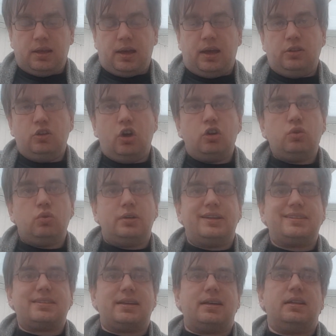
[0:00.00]
And not knowing
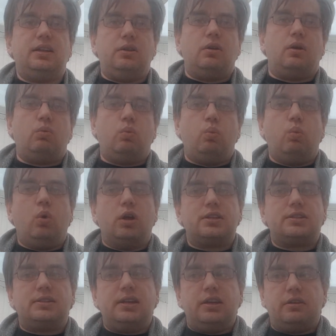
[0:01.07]
exactly what
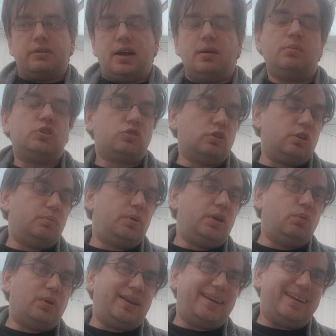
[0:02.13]
state your army is going to
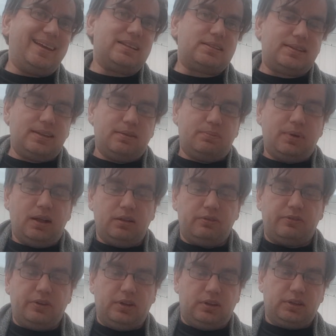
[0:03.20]
be when it gets to the
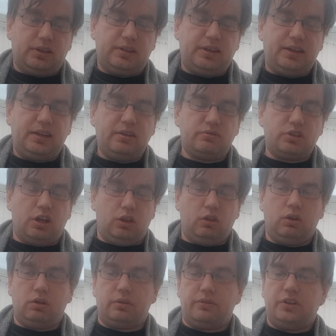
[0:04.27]
battlefield, I think gives it a
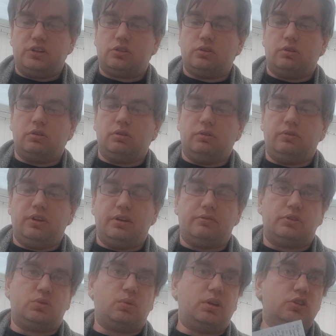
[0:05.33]
lot of historical
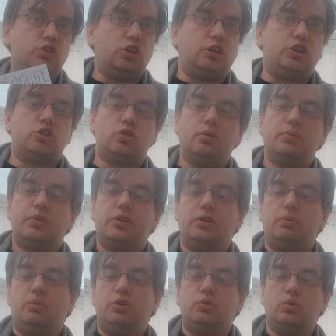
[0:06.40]
flavour as well. Certainly
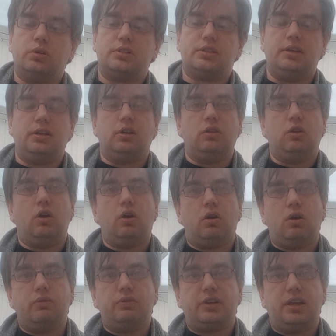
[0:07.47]
something we don't see in a lot
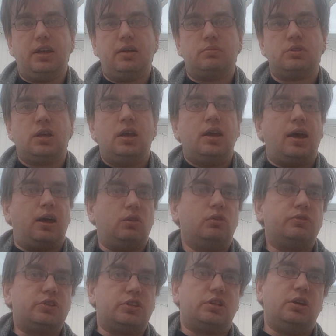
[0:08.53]
of games. I'd
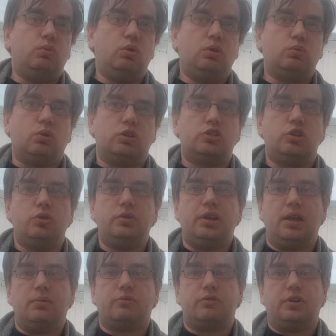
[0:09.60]
love to see a World War II
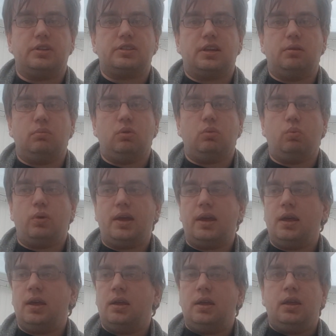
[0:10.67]
game, for example,
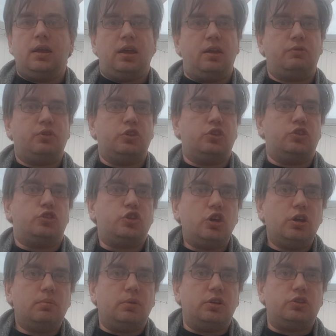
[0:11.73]
where if you're the
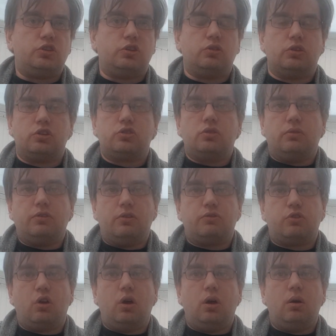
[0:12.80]
Germans, you're going to suffer
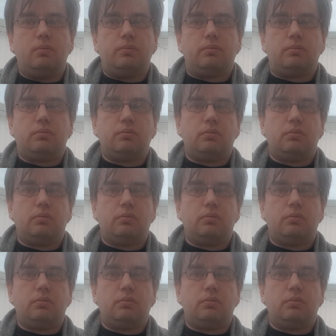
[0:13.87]
from